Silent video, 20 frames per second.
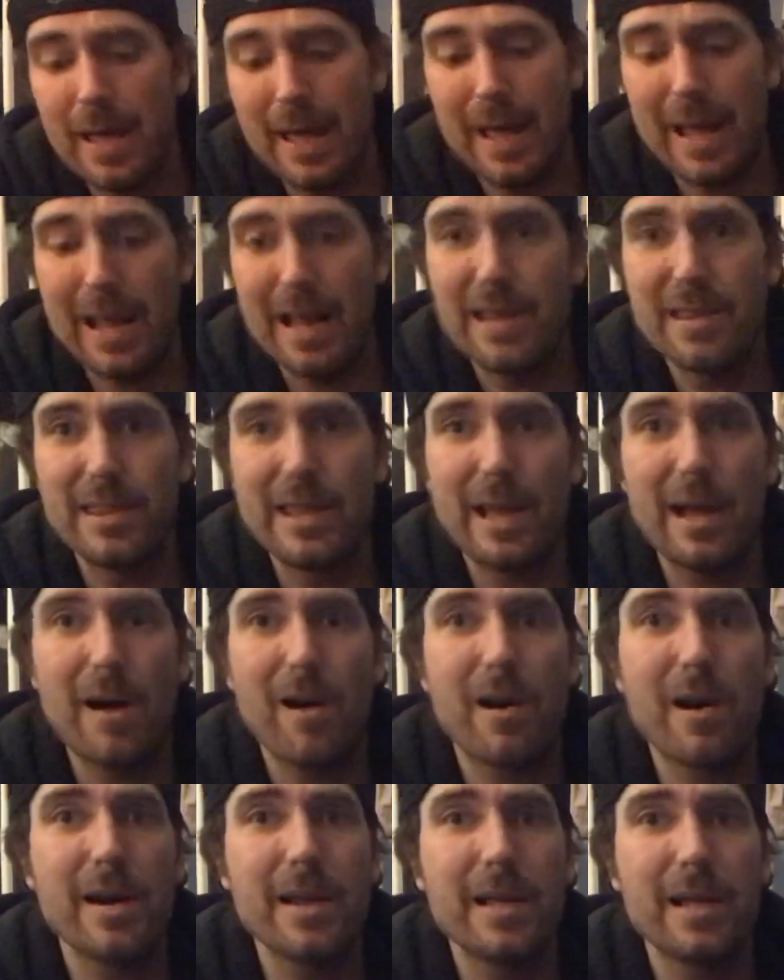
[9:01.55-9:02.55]
and they're
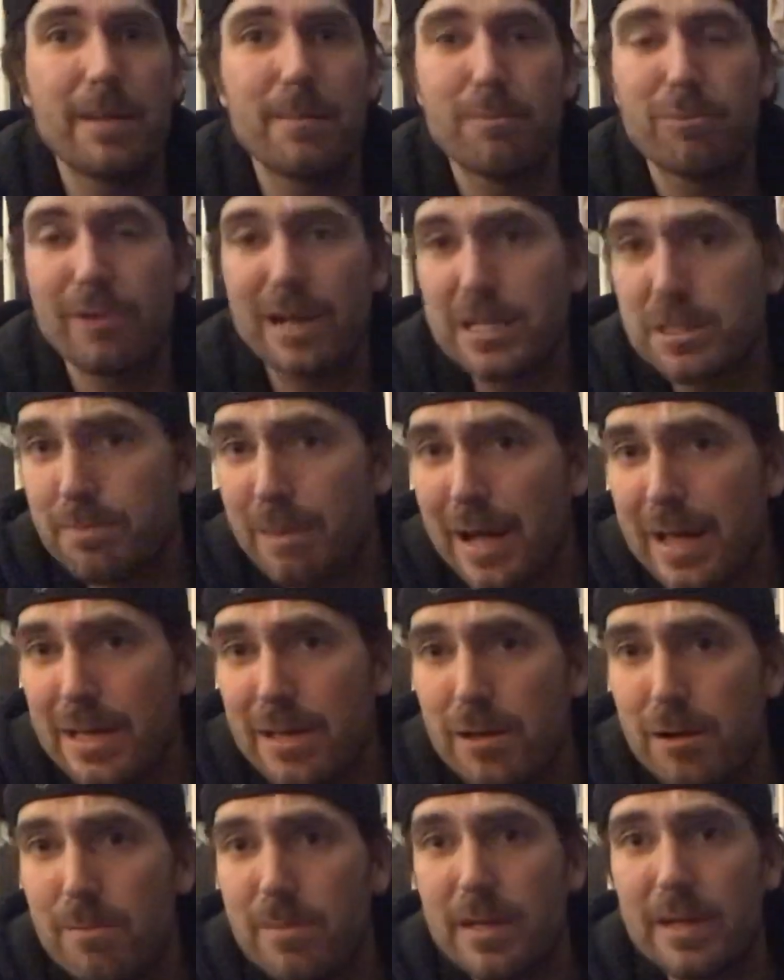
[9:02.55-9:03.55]
already impressed by
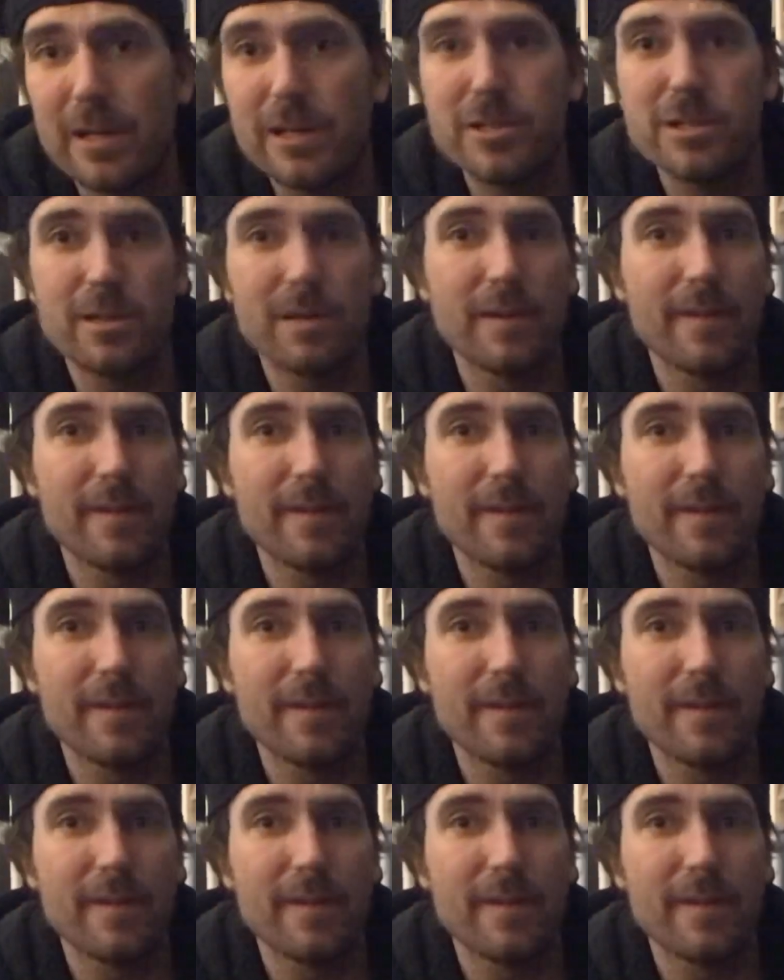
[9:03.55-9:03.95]
you because your